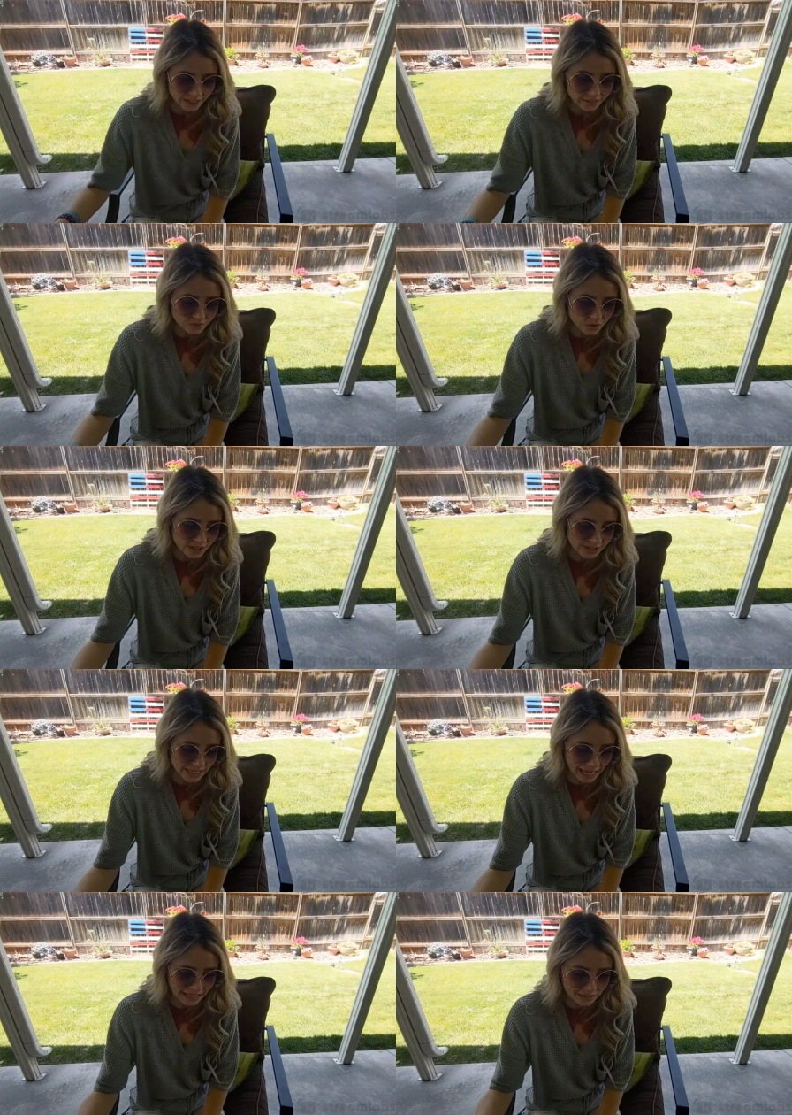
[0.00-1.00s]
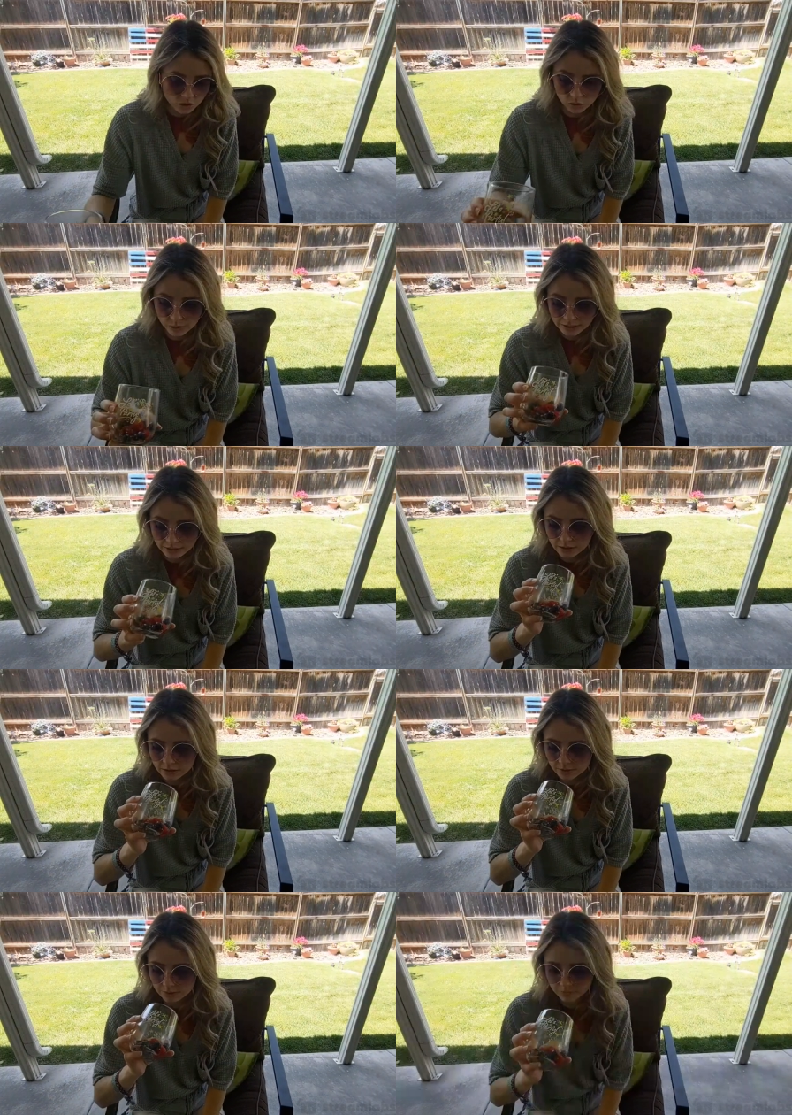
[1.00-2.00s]
Kit versus cats. Who
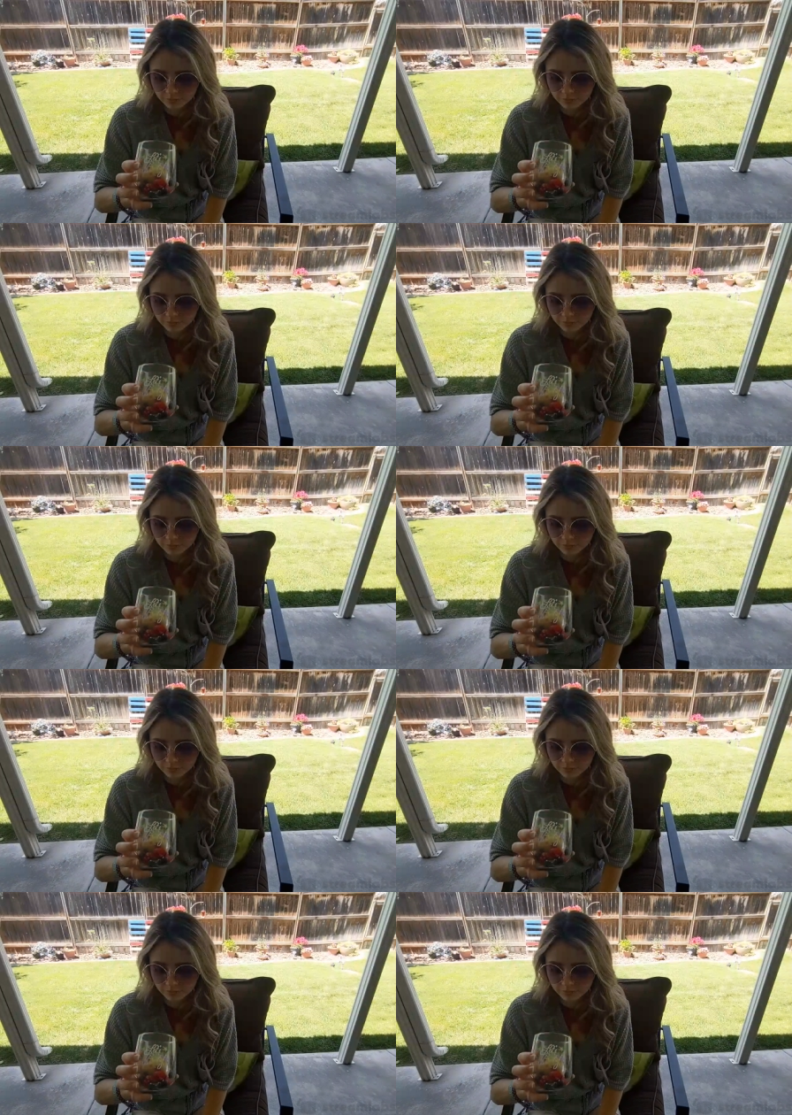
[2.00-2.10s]
wins?